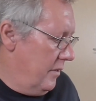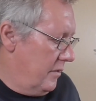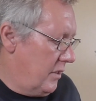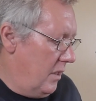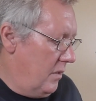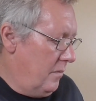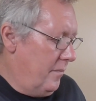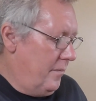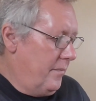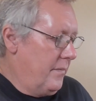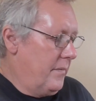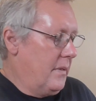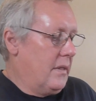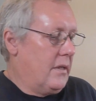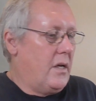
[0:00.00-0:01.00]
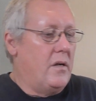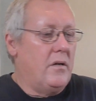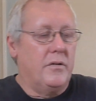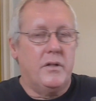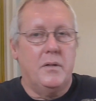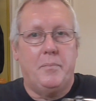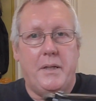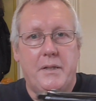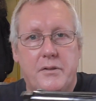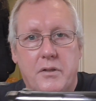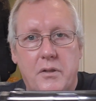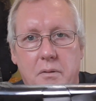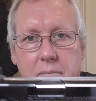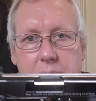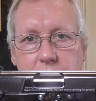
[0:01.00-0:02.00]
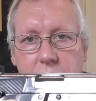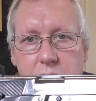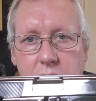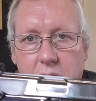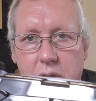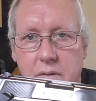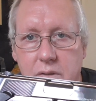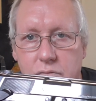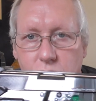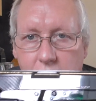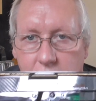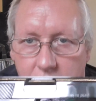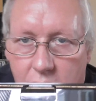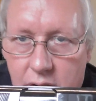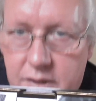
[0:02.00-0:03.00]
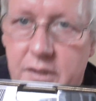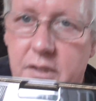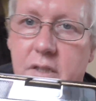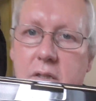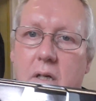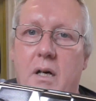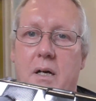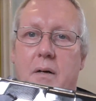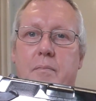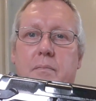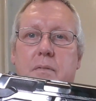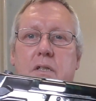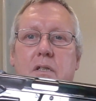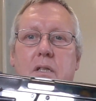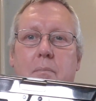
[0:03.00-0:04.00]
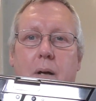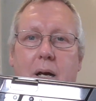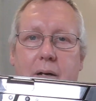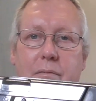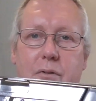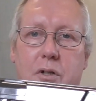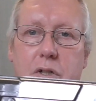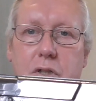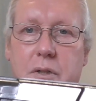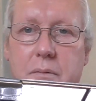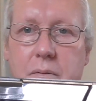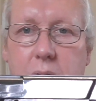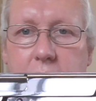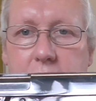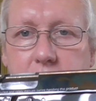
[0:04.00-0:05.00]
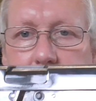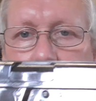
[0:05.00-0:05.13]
So going on to the pistol. So it's really nice. This is the black version, and you